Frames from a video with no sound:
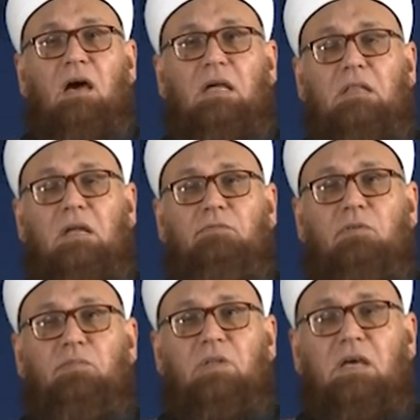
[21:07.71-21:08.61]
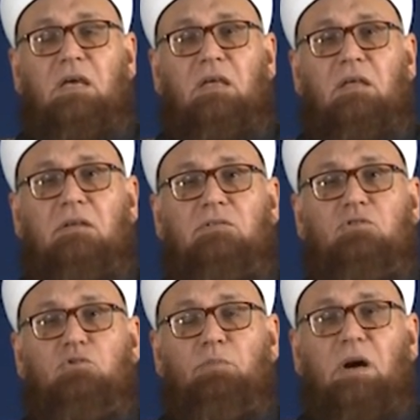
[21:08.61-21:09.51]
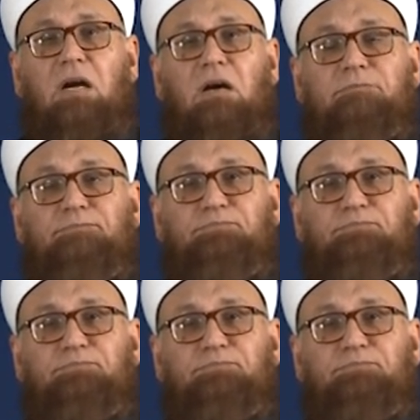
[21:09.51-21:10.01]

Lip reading: and then from there to Mecca.